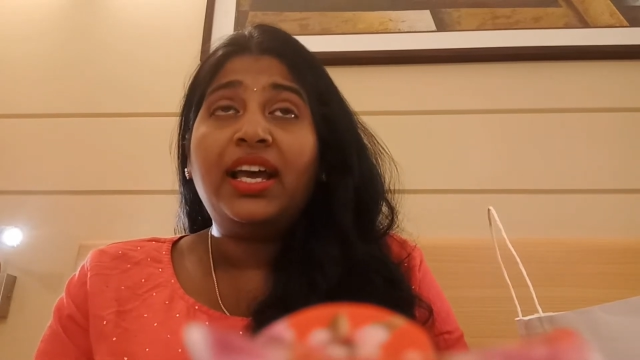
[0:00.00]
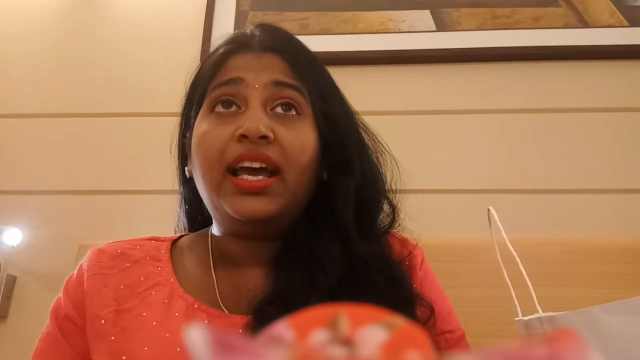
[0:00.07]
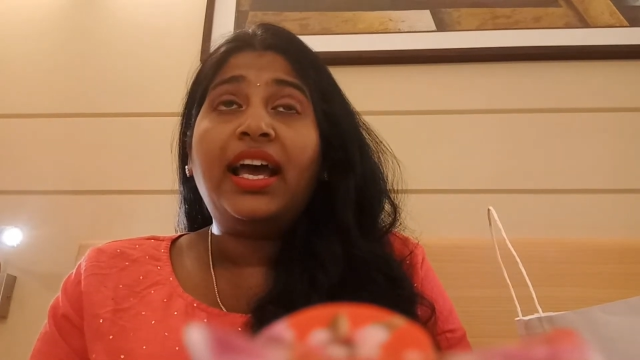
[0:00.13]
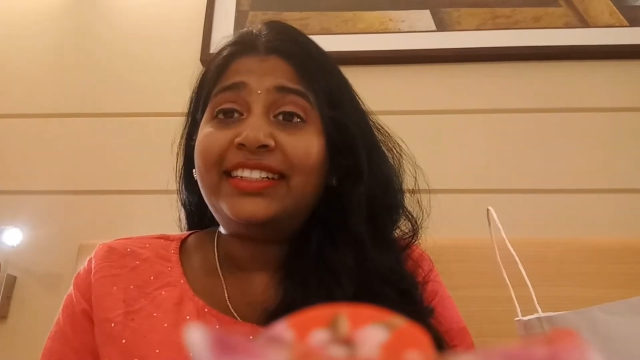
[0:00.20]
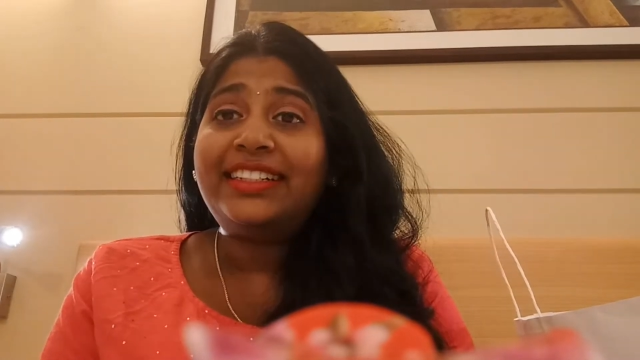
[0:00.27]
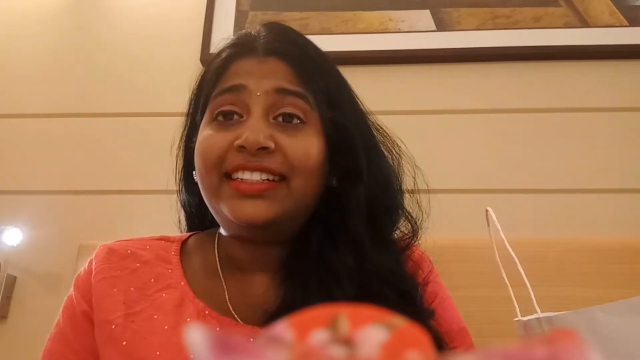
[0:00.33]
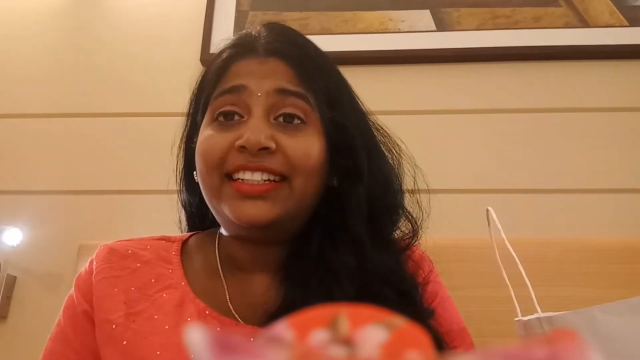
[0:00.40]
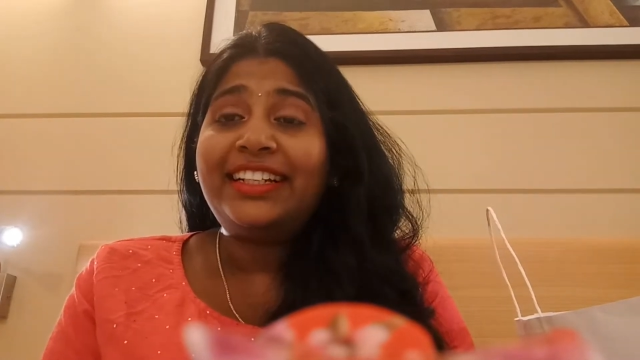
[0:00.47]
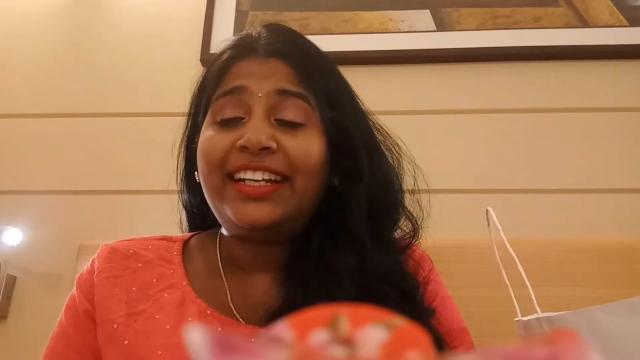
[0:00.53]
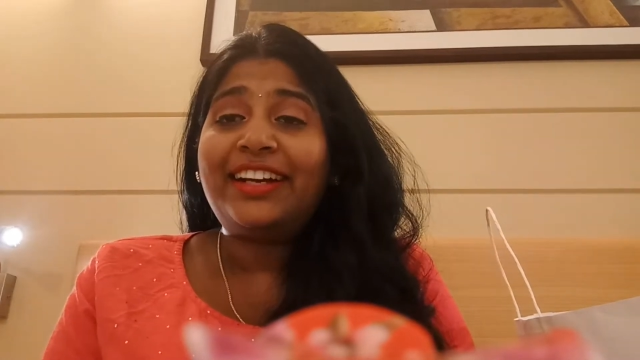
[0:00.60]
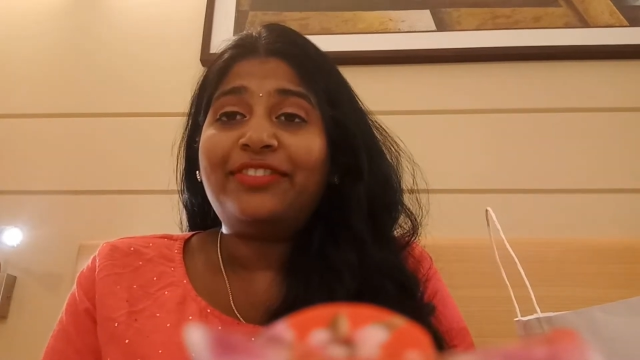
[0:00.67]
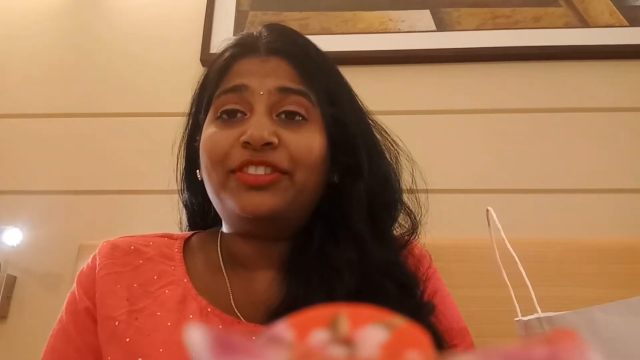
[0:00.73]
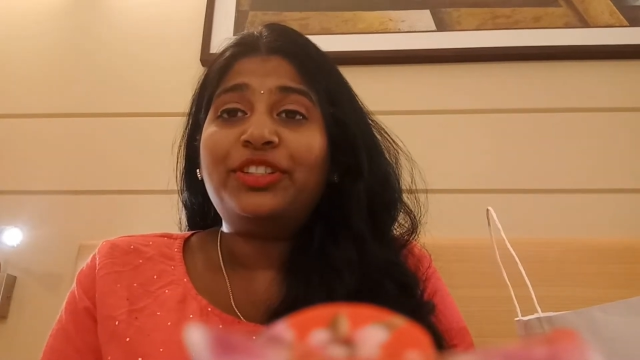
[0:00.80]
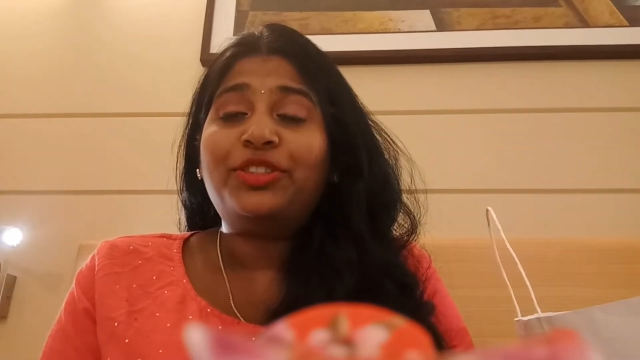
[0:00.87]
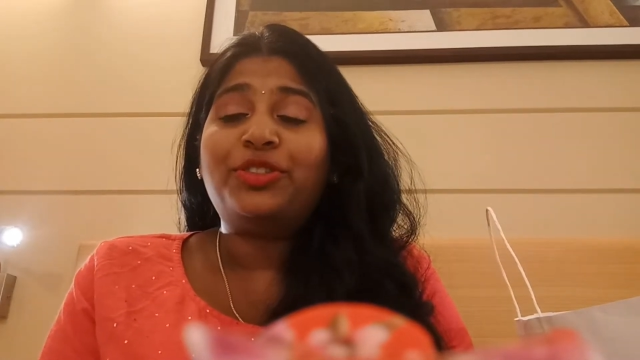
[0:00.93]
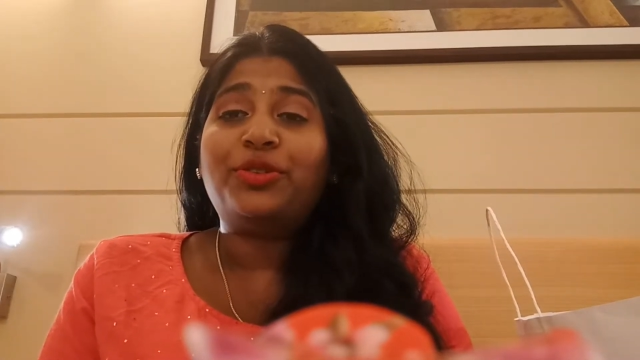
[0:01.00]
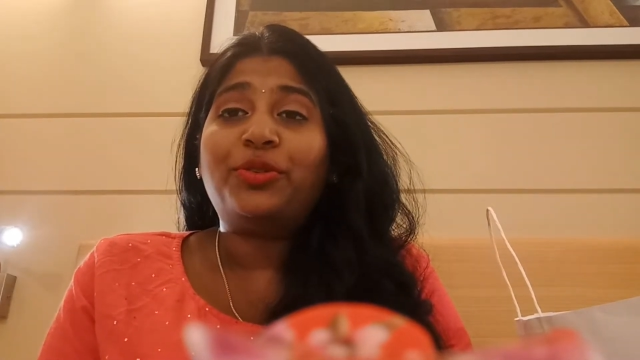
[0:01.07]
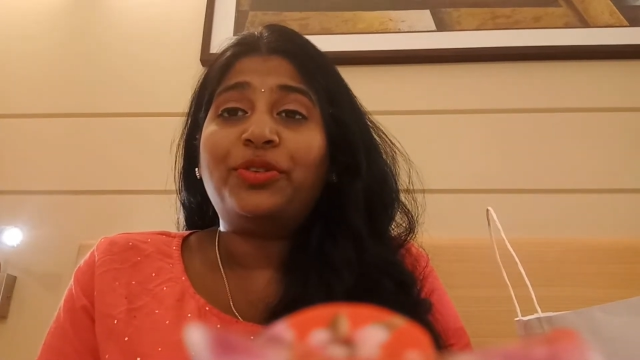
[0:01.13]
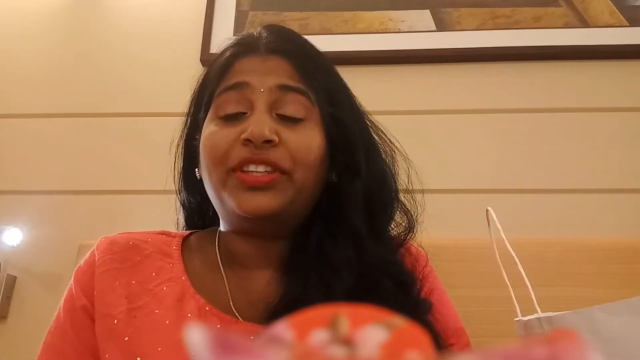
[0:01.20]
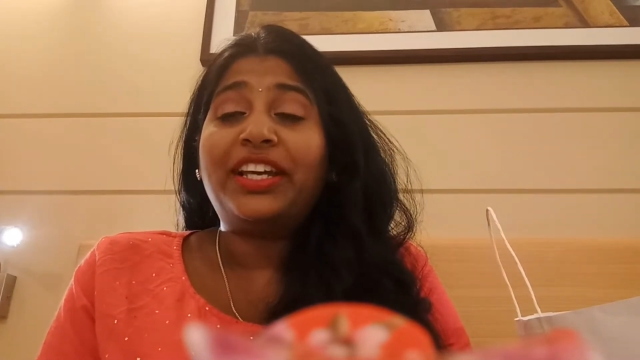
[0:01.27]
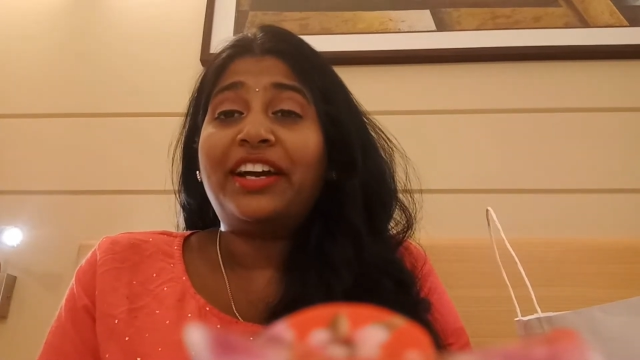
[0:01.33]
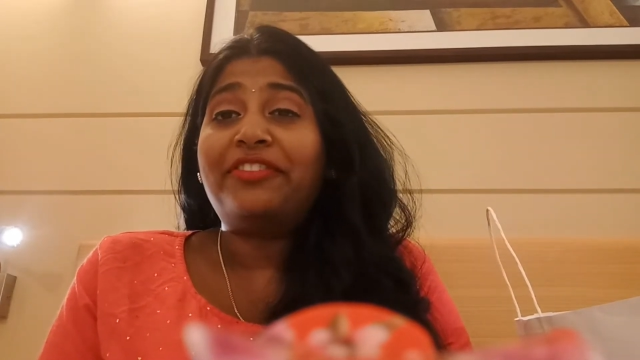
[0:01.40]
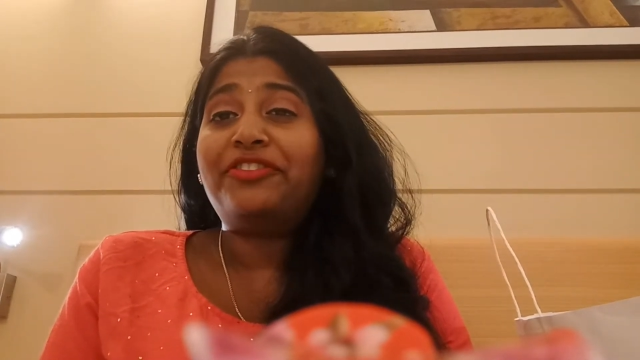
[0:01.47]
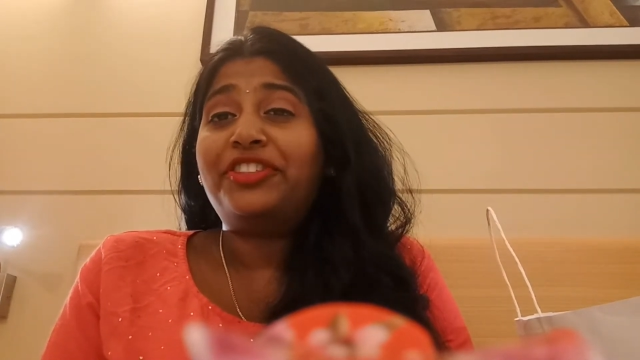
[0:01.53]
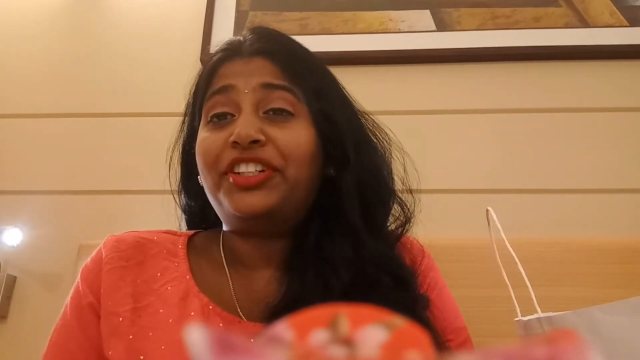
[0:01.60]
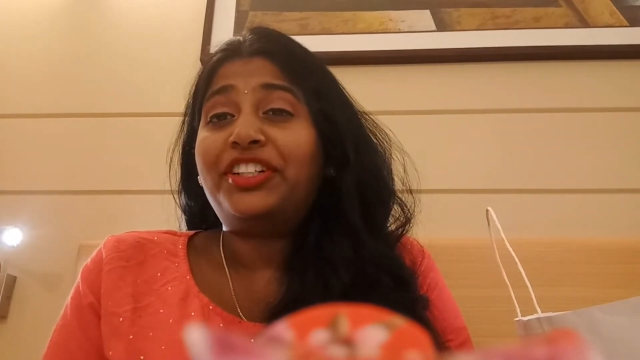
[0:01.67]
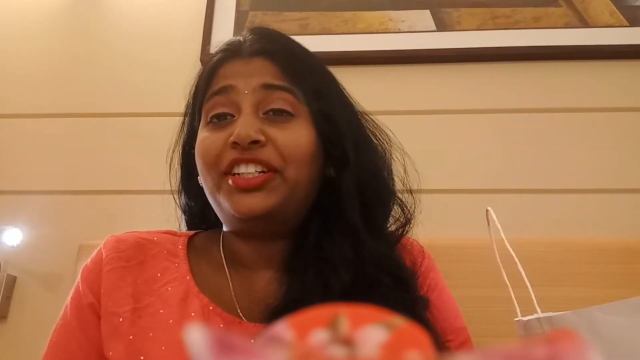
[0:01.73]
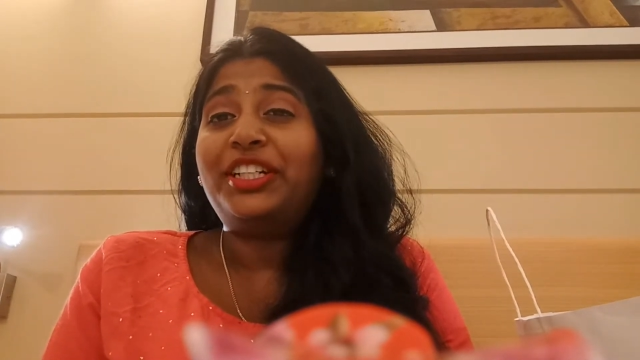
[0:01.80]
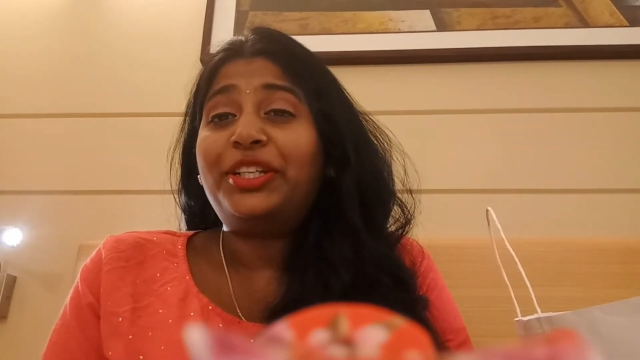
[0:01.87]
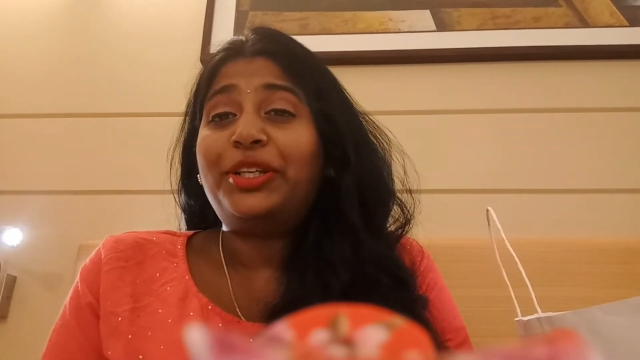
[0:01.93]
Really love this store. They have
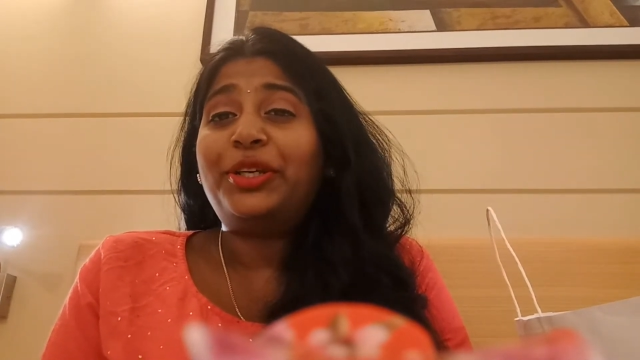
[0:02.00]
really